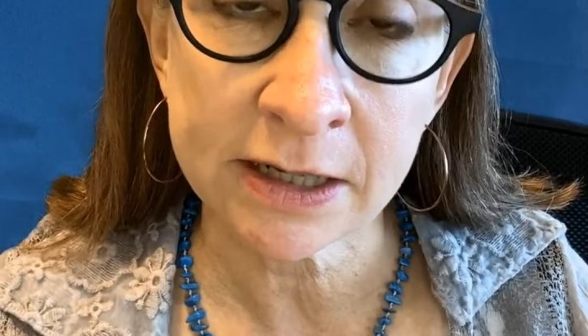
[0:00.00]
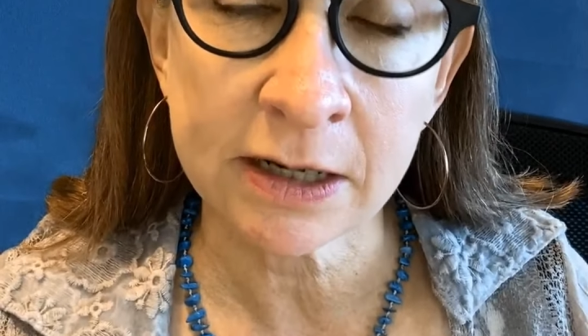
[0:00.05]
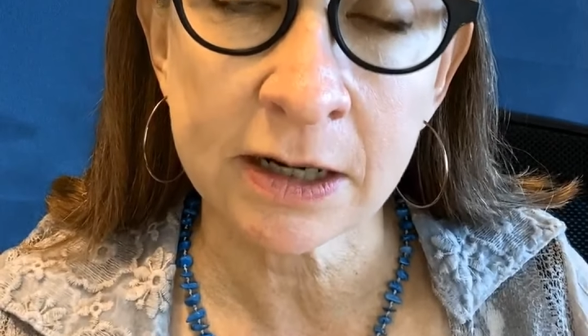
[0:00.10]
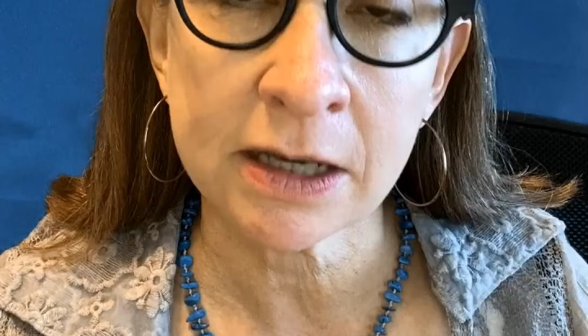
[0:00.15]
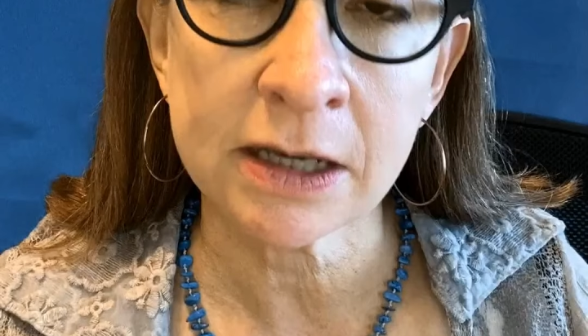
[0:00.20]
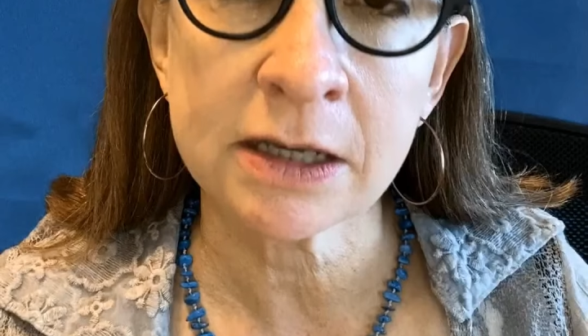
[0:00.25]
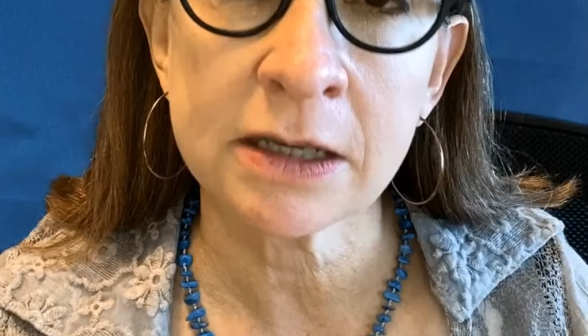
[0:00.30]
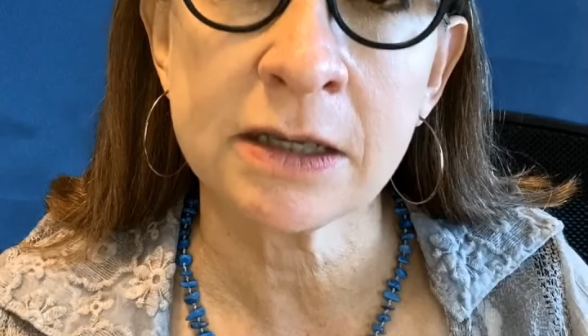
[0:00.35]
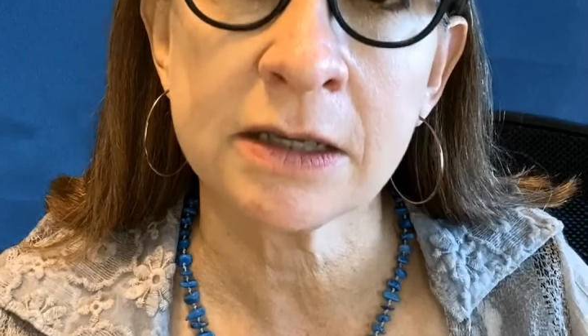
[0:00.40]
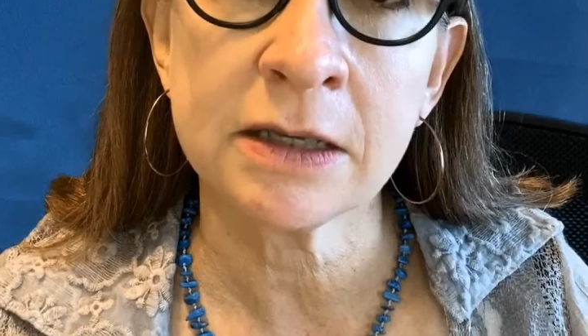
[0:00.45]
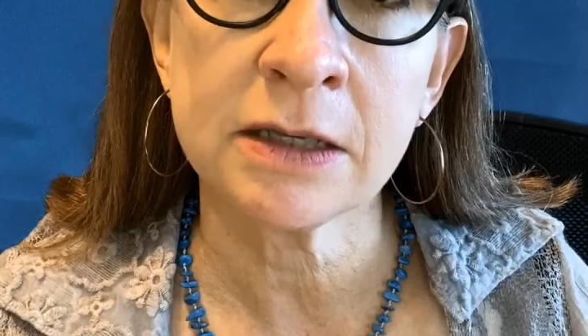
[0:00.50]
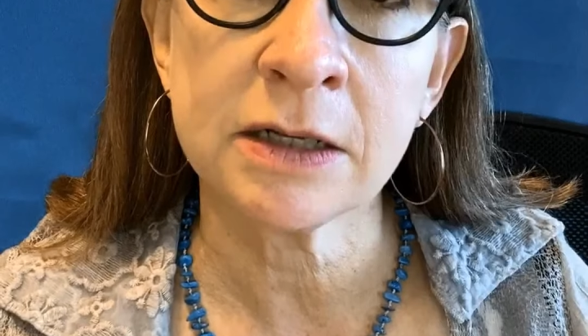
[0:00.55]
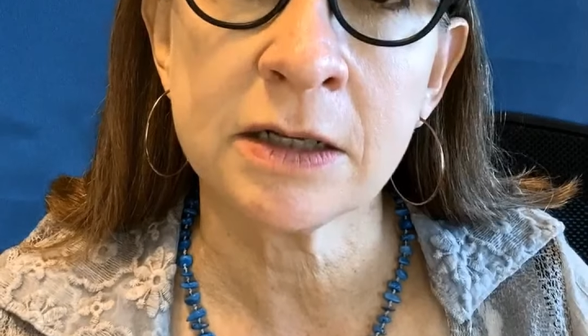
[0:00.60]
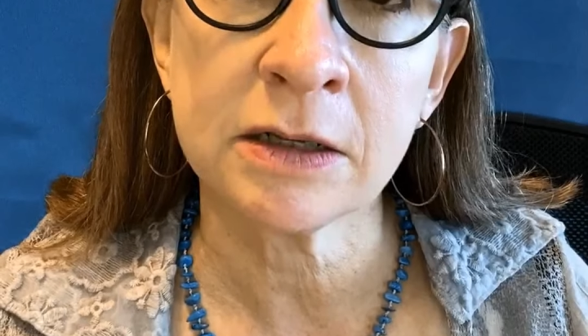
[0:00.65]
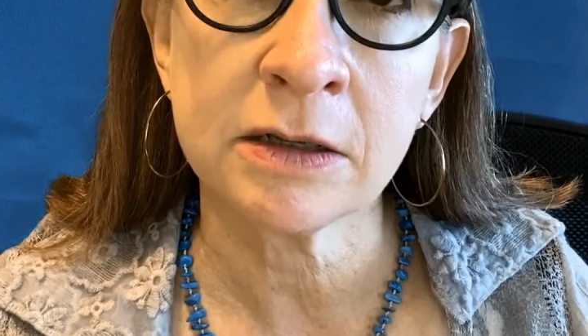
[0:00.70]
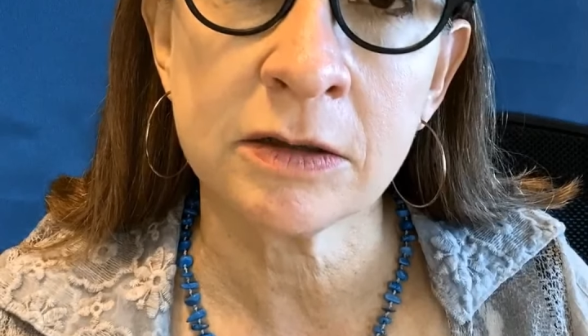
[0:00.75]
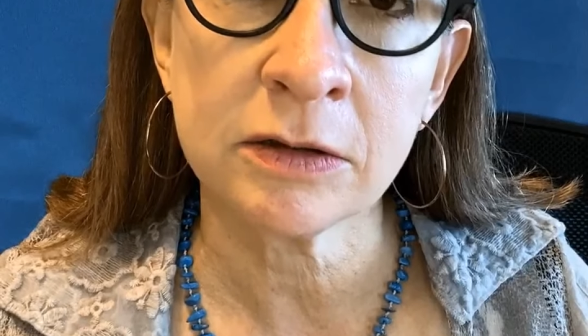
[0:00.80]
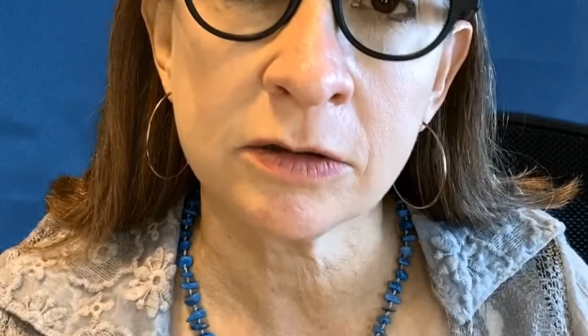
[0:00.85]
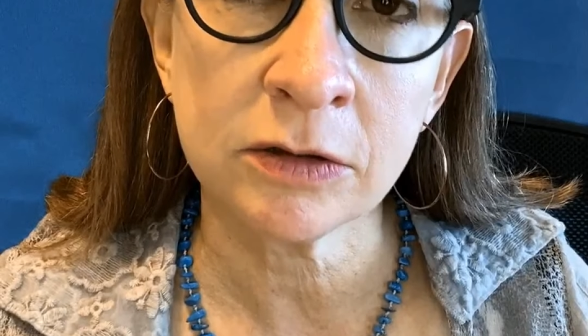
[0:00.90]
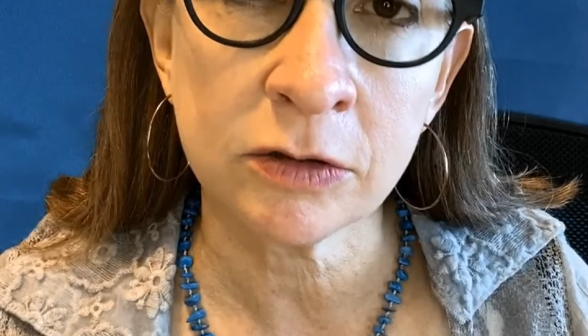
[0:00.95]
and I
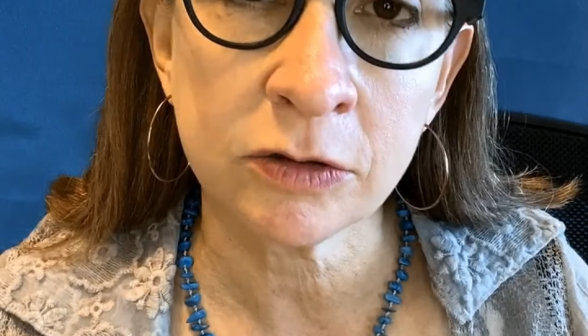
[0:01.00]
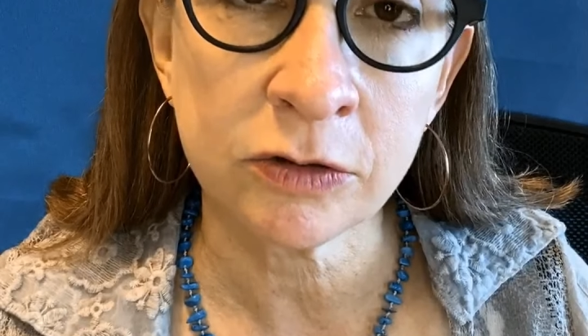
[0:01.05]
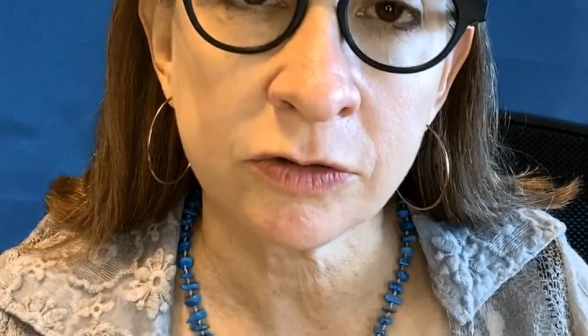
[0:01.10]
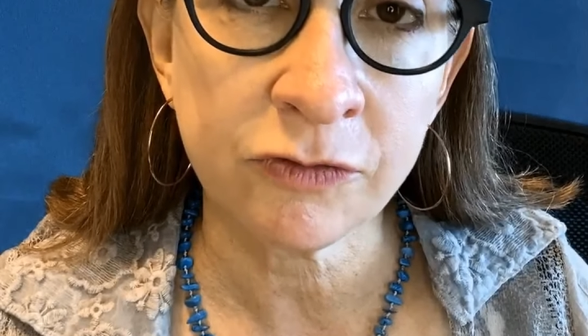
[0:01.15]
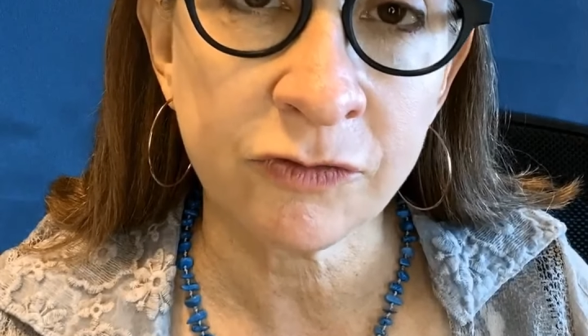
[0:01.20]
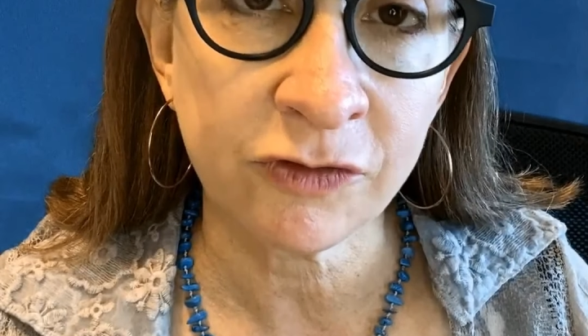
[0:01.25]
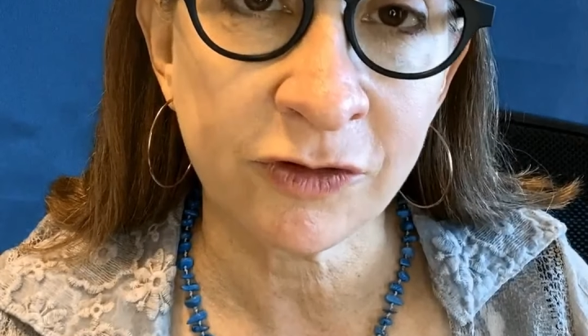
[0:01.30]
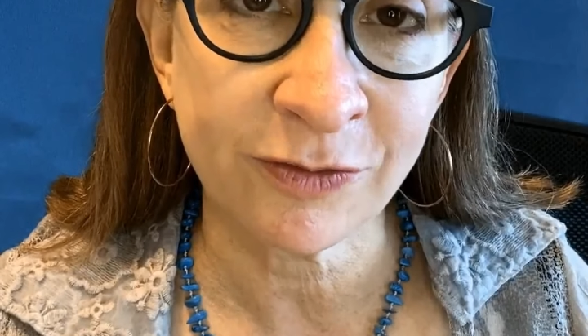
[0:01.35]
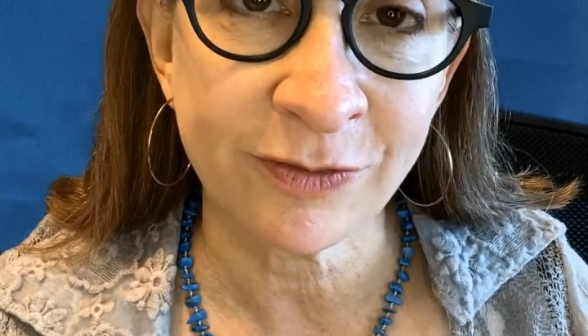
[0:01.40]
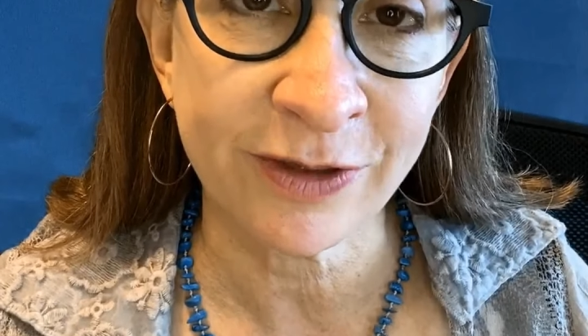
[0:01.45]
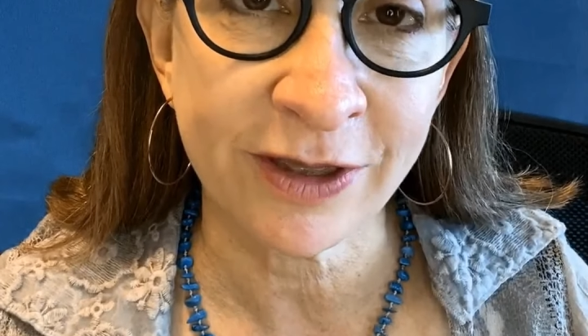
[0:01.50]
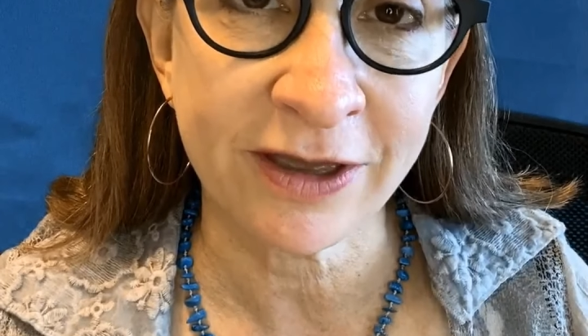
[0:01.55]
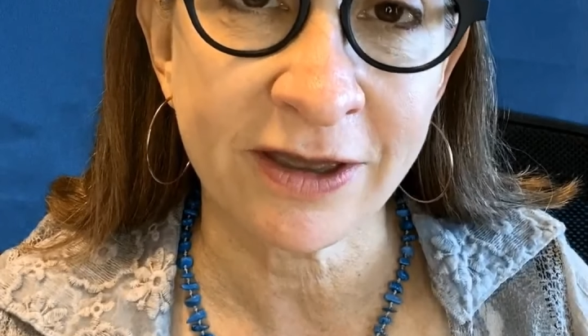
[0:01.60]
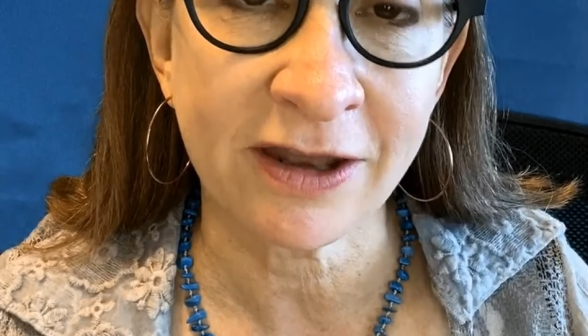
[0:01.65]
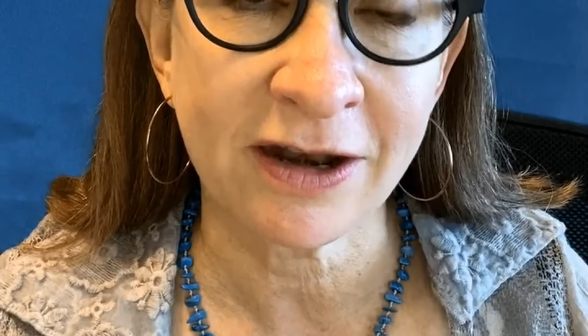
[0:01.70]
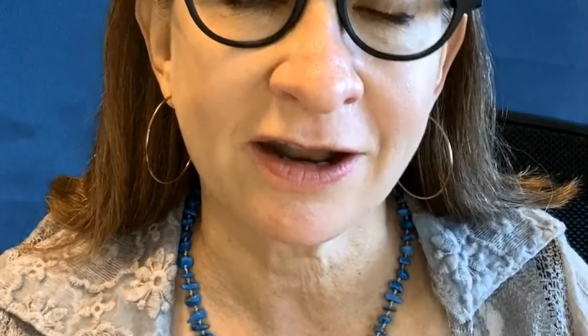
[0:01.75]
can learn from it,